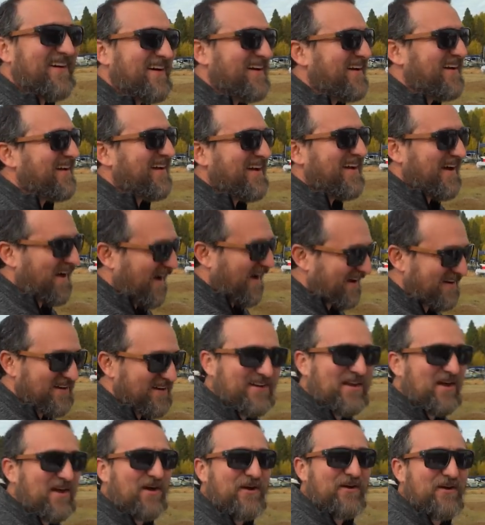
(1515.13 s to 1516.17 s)
I don't
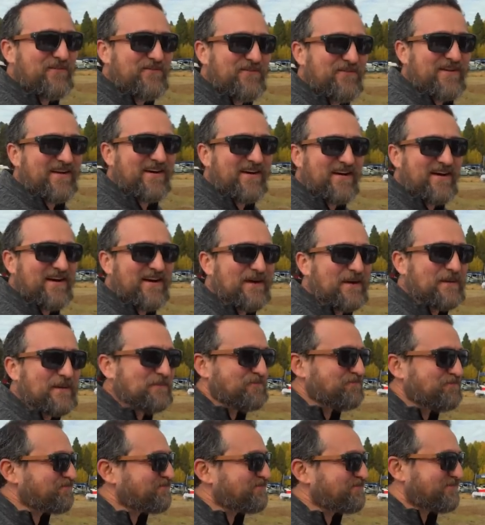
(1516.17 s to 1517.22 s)
know if. Uh,
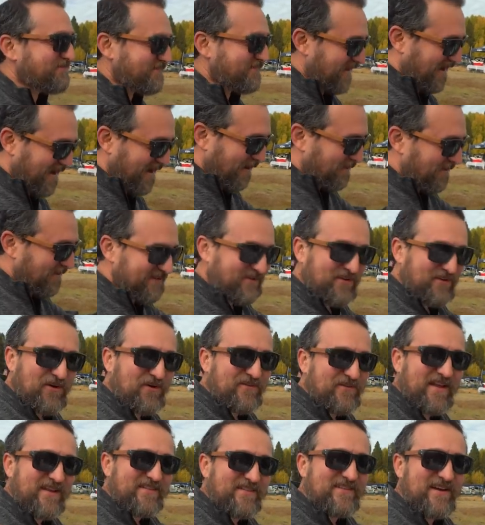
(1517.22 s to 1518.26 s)
okay. Yeah, I've been Sorry, told
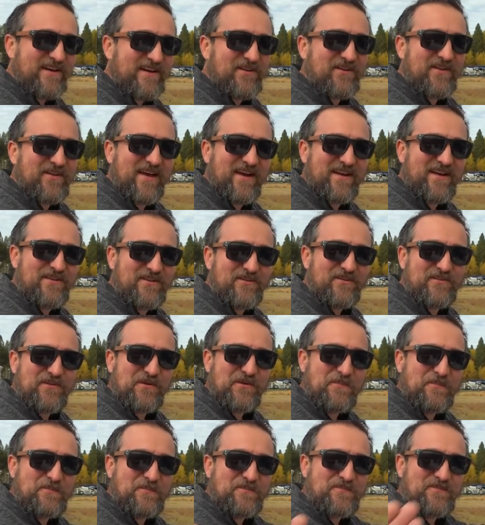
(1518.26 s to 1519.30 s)
guys. that's not okay on YouTube.
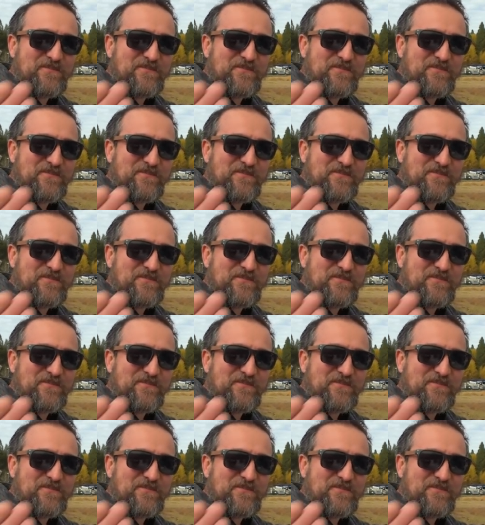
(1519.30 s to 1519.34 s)
Okay,